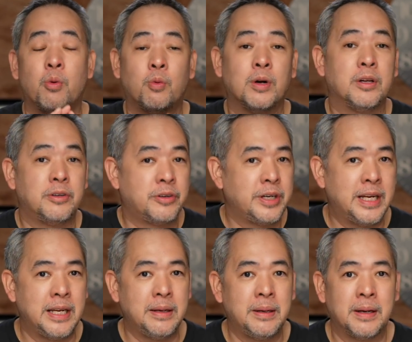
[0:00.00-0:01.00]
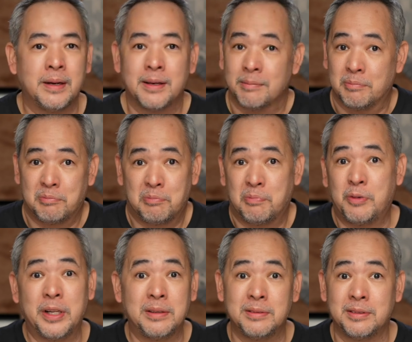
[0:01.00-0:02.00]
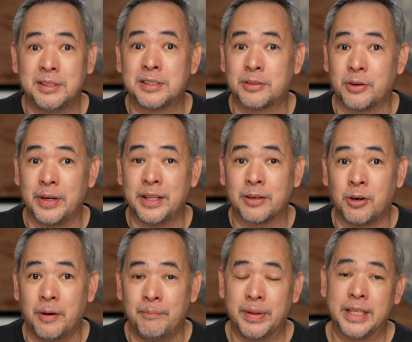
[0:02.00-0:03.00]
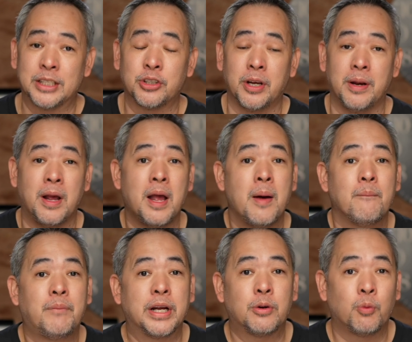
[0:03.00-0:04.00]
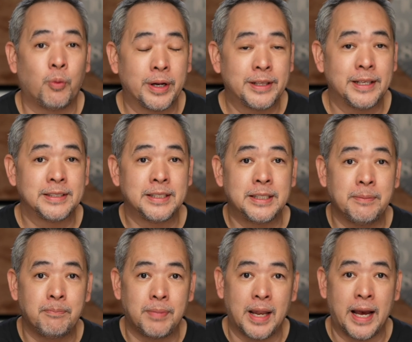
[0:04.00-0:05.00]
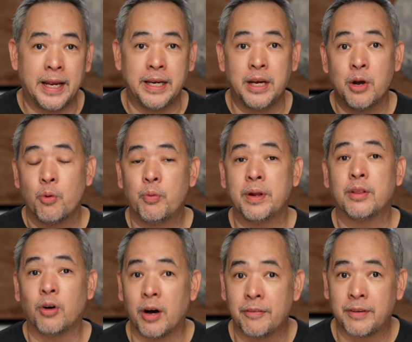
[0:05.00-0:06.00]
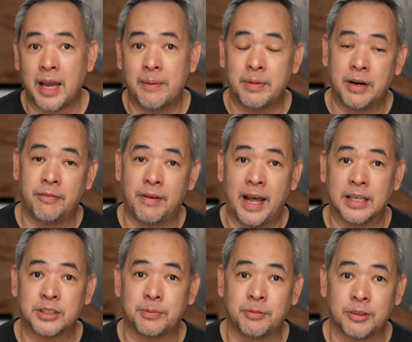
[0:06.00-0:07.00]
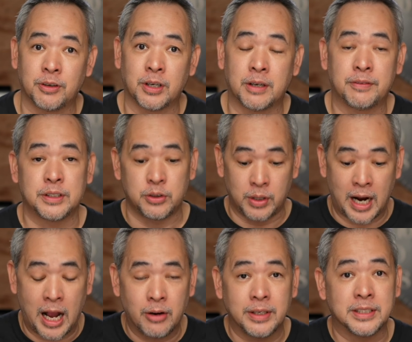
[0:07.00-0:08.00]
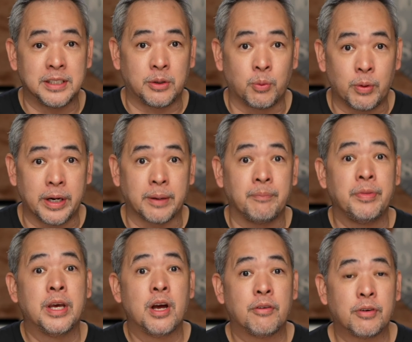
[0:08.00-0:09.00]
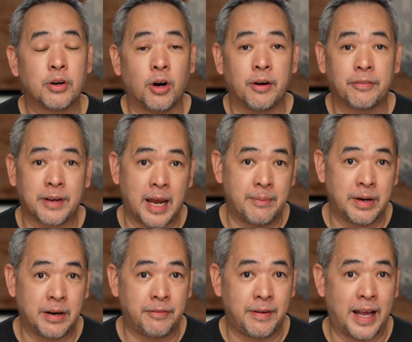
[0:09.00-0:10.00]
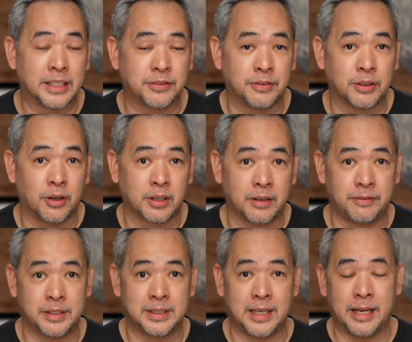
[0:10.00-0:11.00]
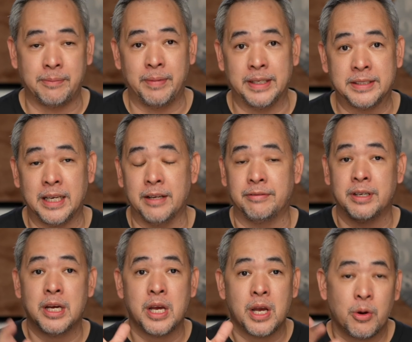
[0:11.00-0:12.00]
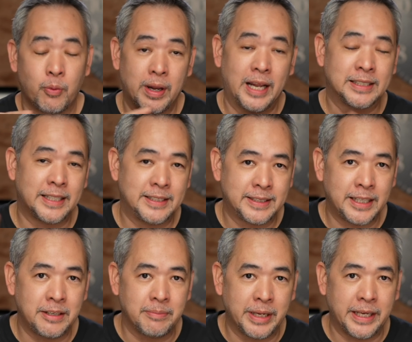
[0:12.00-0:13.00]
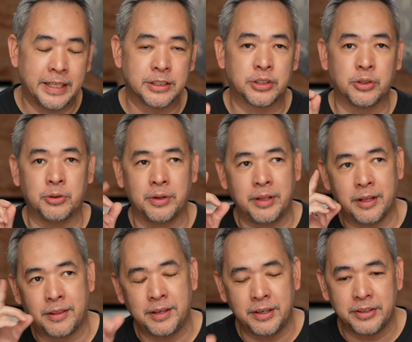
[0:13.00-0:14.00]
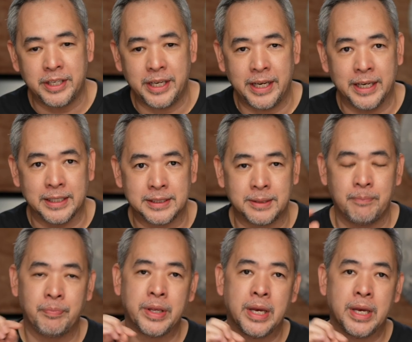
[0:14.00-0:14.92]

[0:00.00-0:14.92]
will really destroy the competition. But what does it imply with off-camera flash photographers, or how does it work for off-camera flash photographers like myself? Well, as I said in my intro, the theory is